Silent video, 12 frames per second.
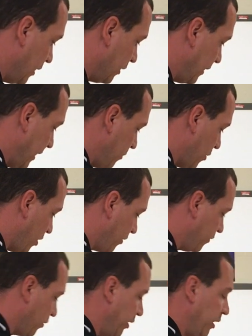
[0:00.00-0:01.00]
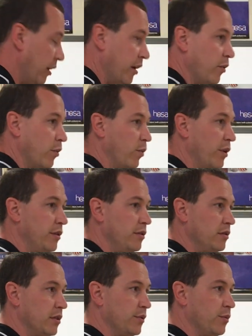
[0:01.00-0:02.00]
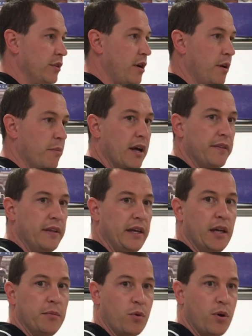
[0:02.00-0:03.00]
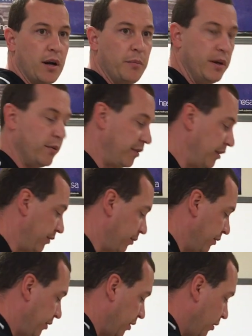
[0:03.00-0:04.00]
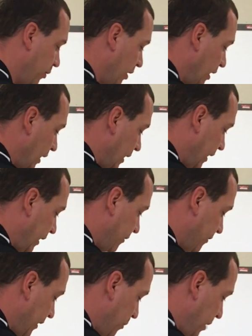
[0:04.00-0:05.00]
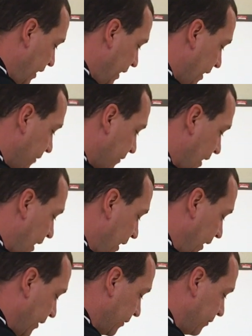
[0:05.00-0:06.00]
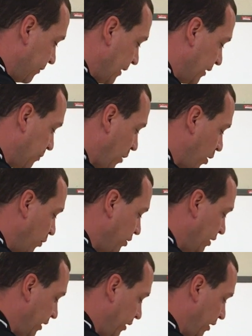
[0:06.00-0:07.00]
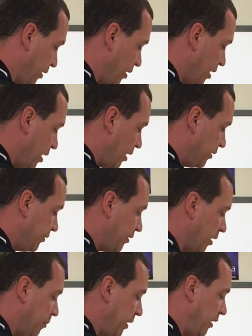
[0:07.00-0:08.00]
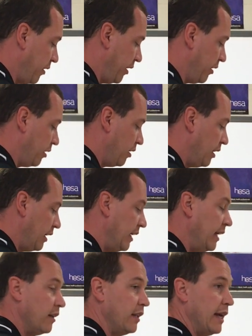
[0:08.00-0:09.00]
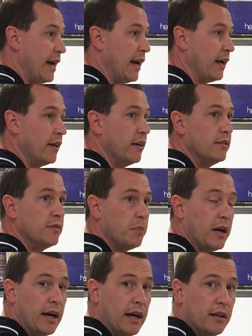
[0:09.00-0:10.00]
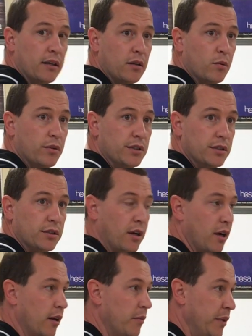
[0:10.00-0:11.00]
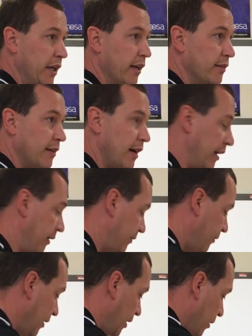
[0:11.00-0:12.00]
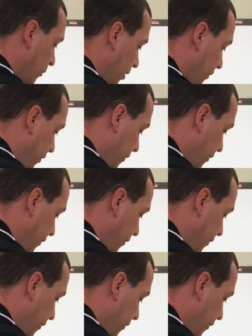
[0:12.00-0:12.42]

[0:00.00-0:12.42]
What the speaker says: landmark for you, because we're talking about the hip quite a bit with this one too, is the PSIS. That's posterior superior iliac spine. We just call it PSIS. But if